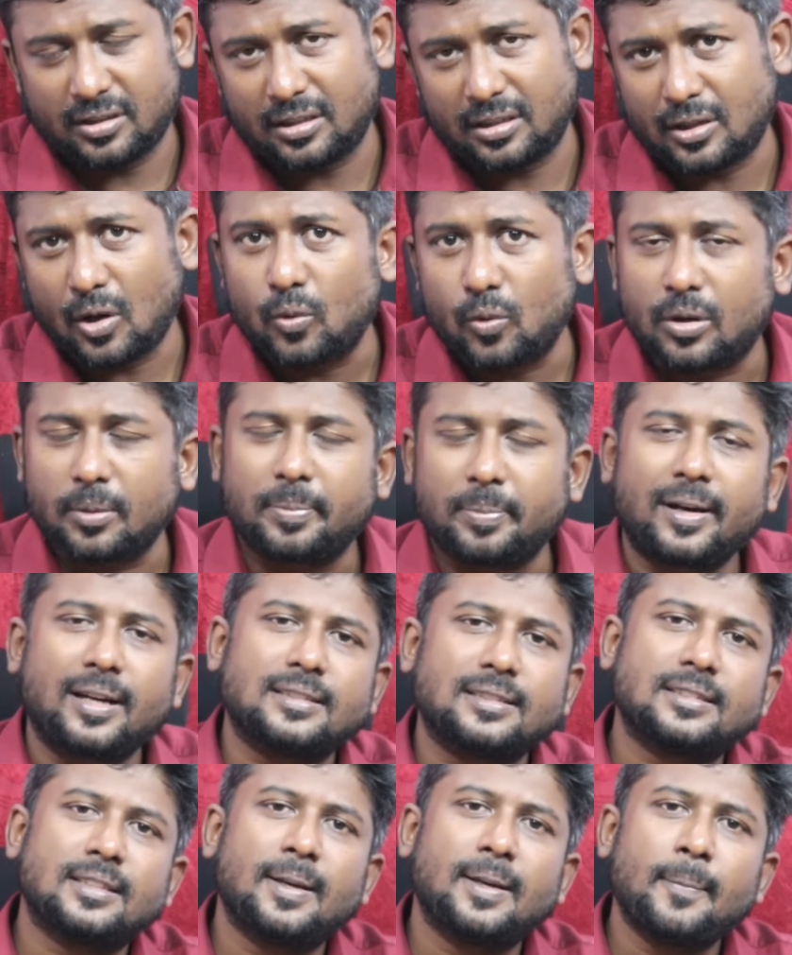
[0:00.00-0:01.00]

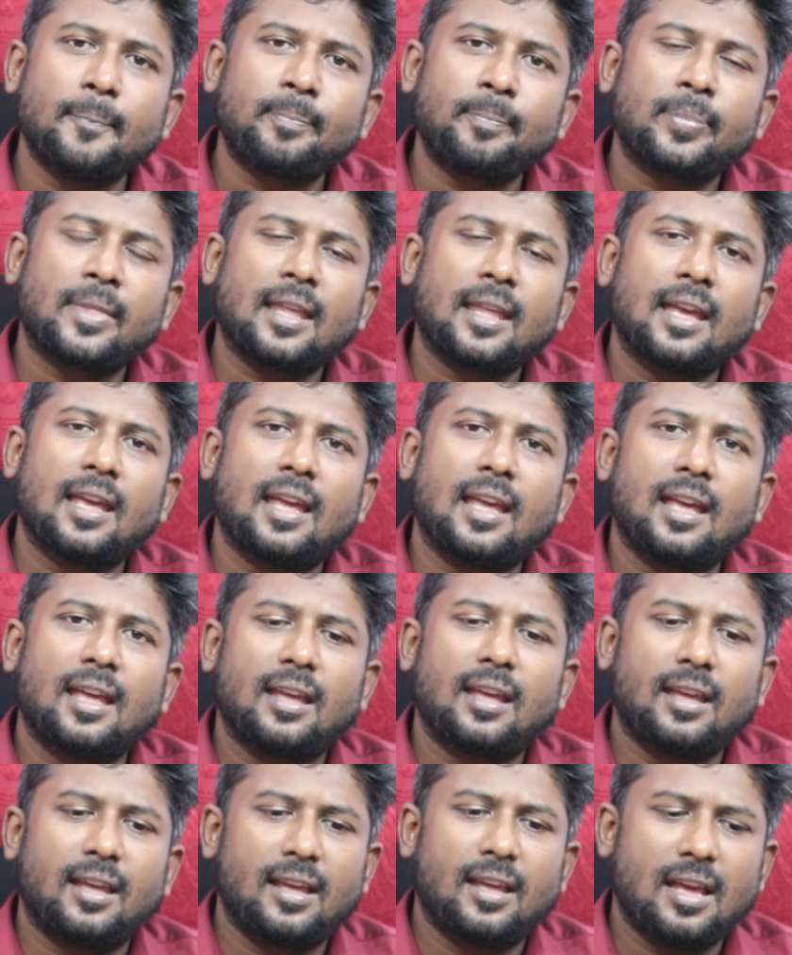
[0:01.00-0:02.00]
counterparts,
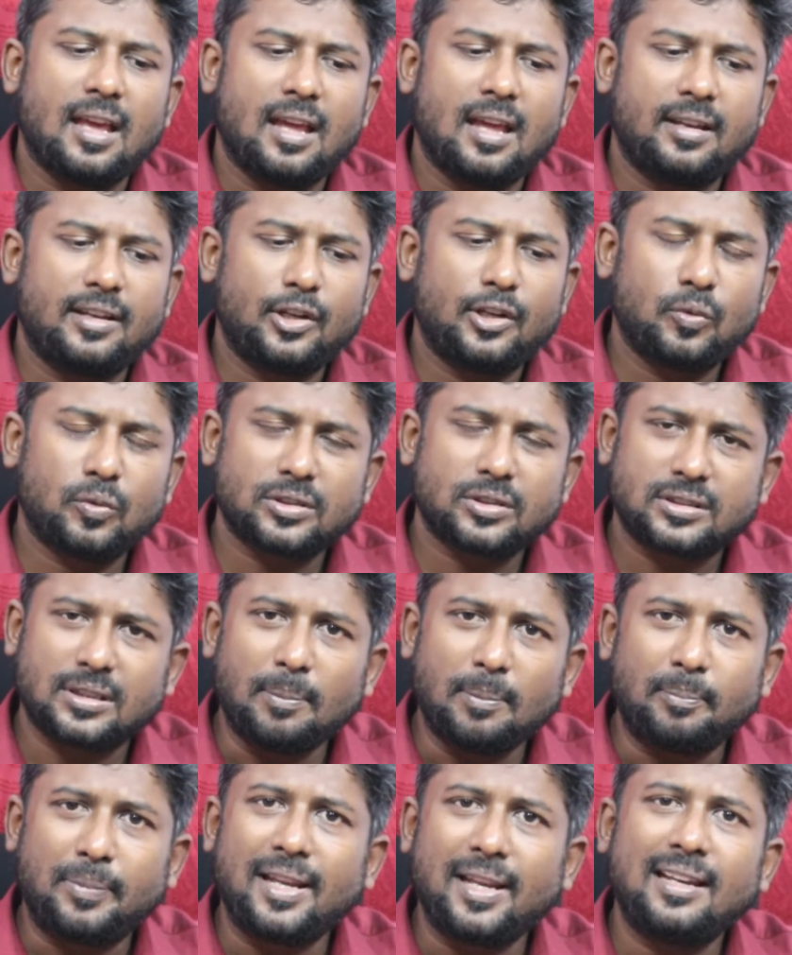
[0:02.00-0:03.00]
and it was
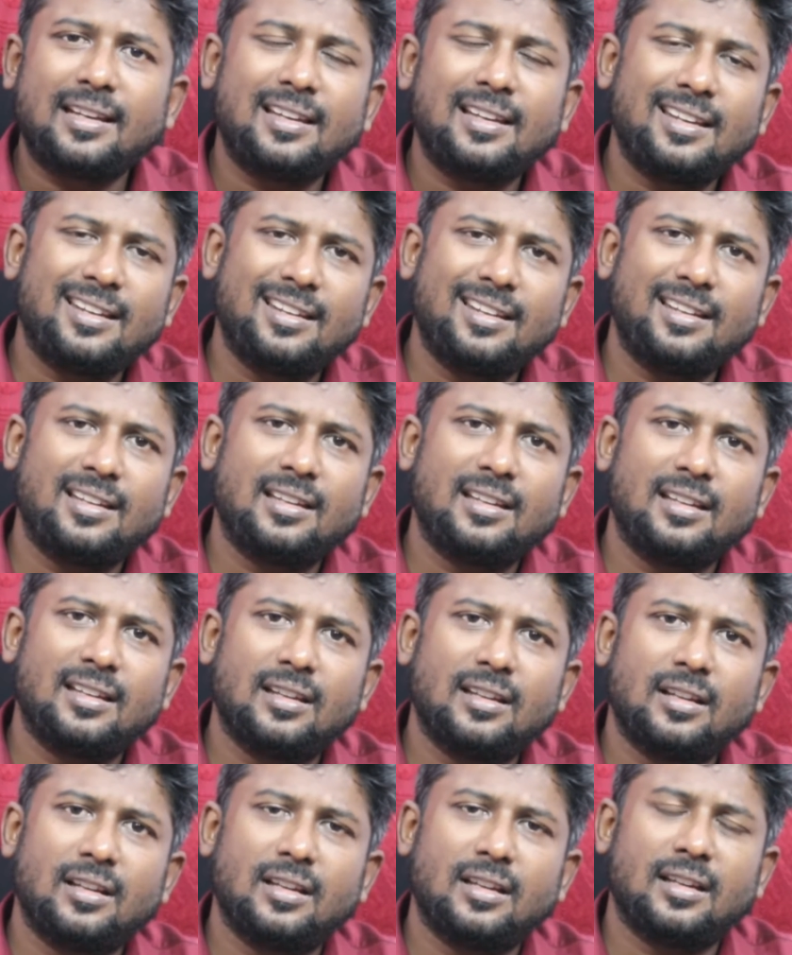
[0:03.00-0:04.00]
completely
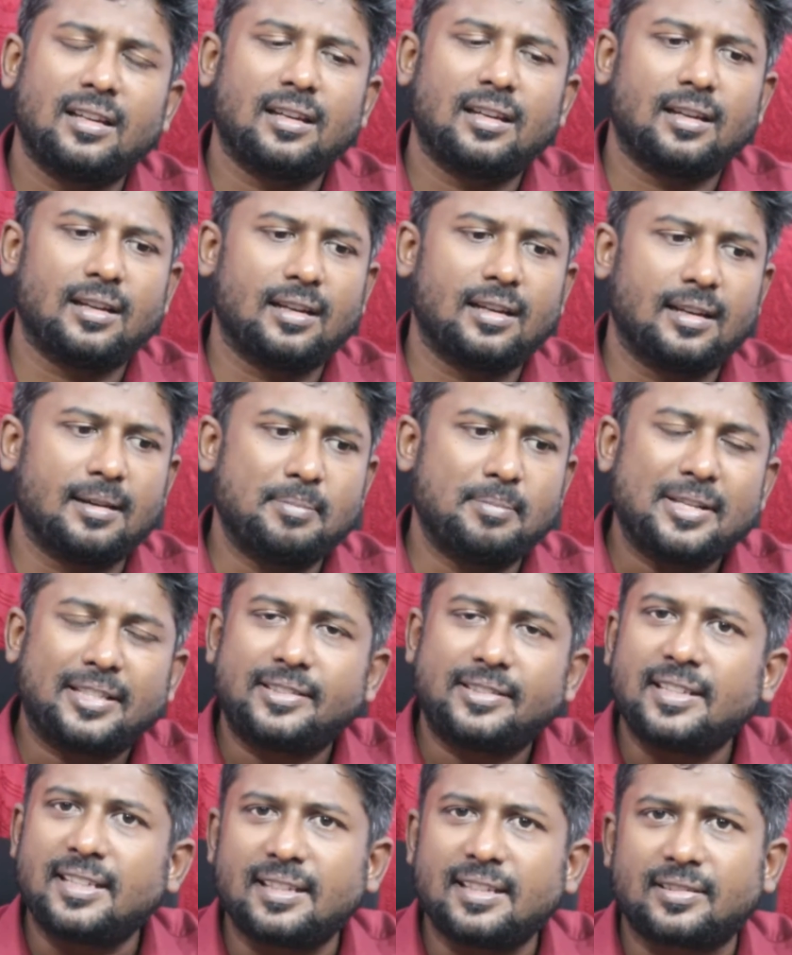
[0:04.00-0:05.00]
a
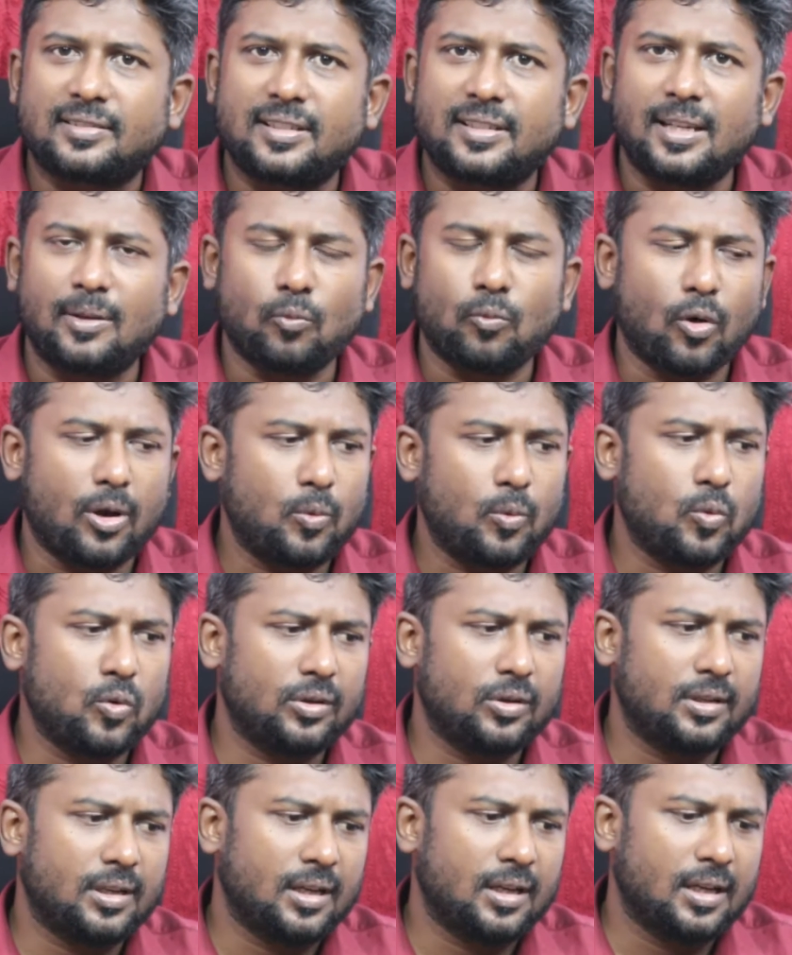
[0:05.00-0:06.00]
mysterious thing. Why
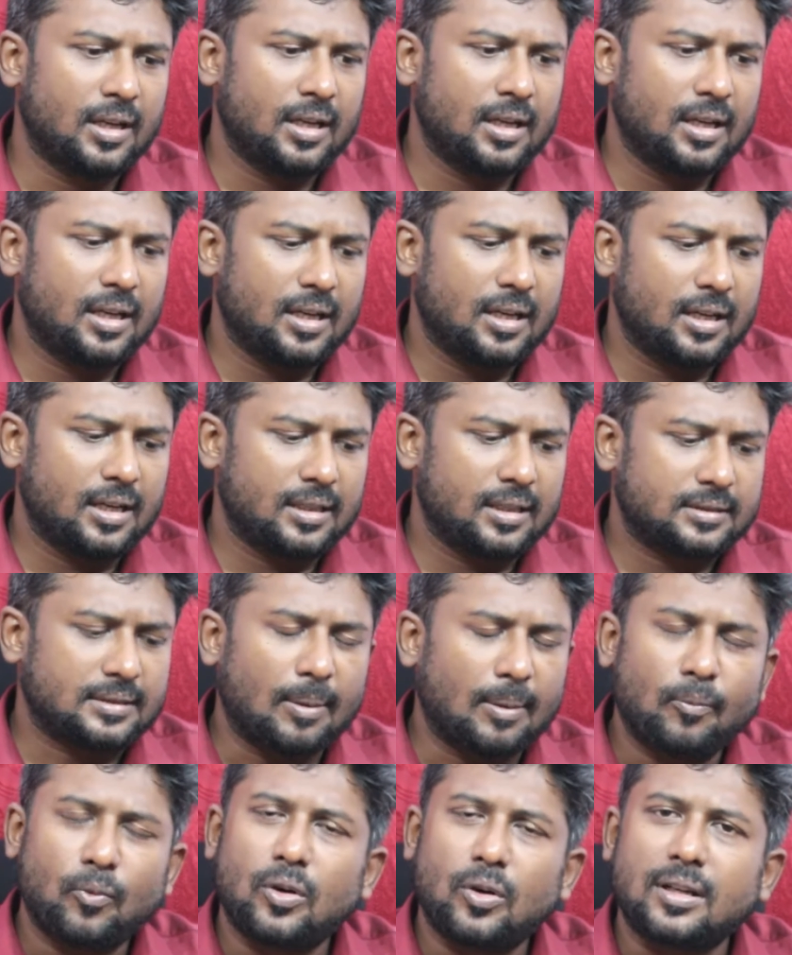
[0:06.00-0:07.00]
would
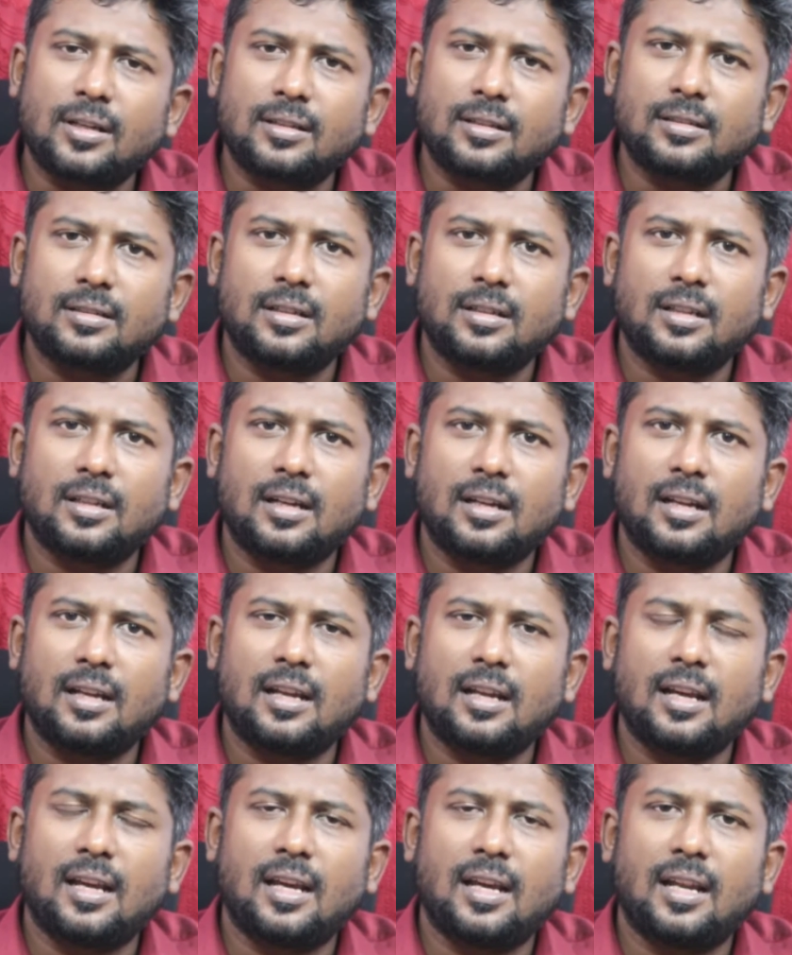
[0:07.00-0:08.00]
someone
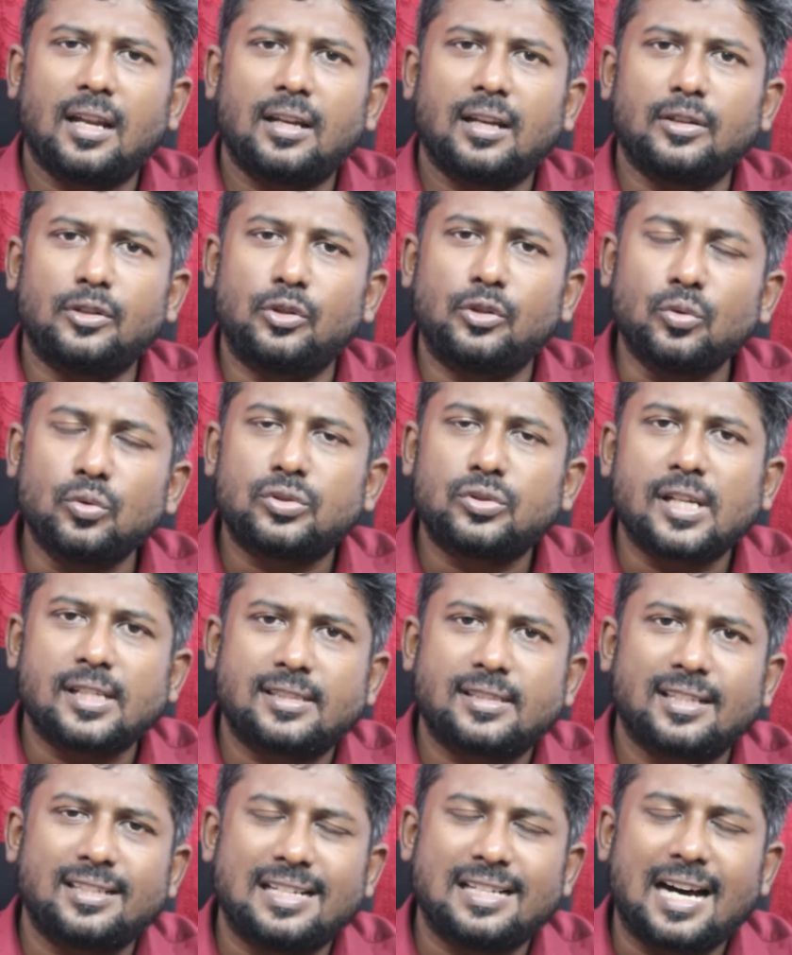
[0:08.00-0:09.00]
do
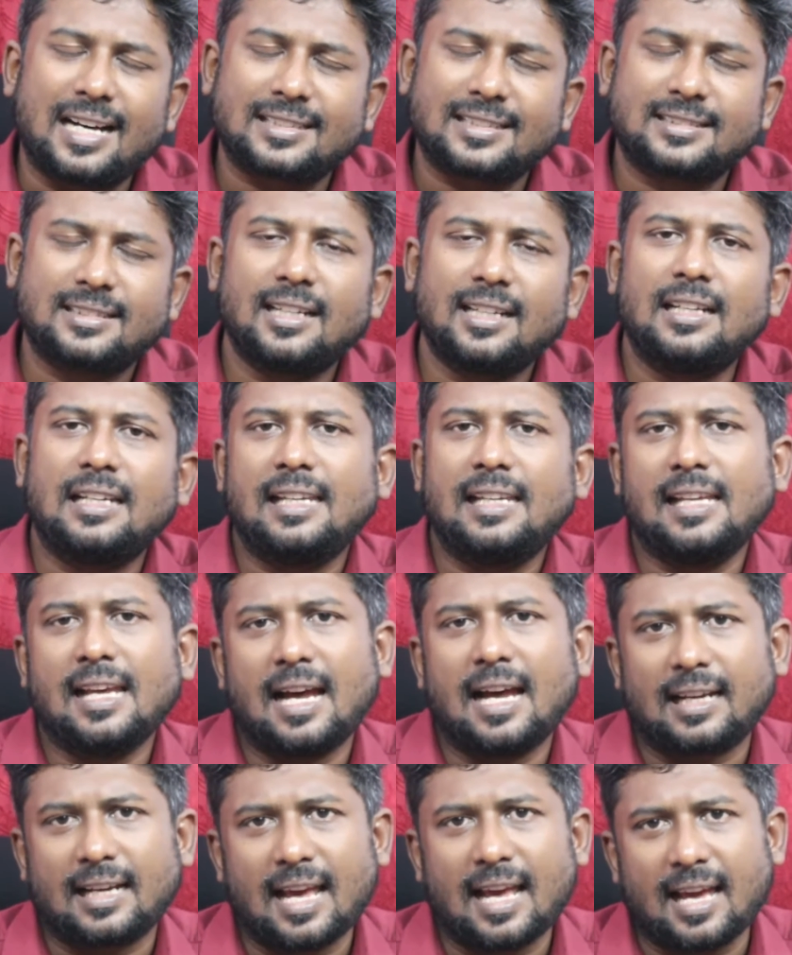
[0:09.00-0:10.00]
such a dastardly
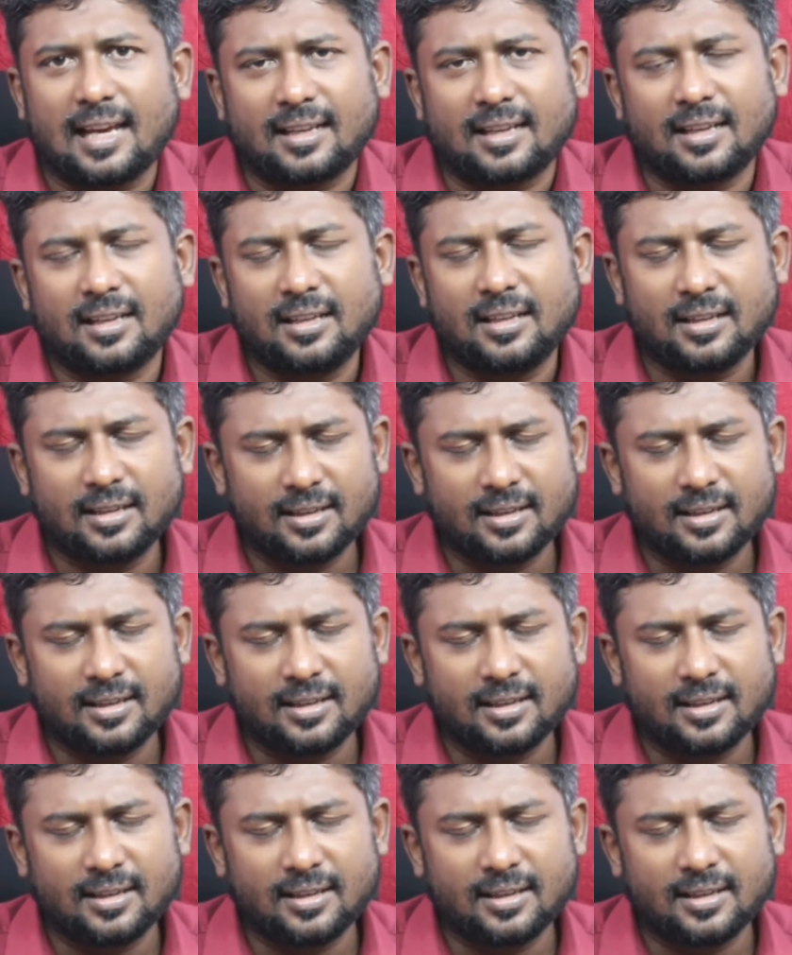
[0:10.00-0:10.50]
attack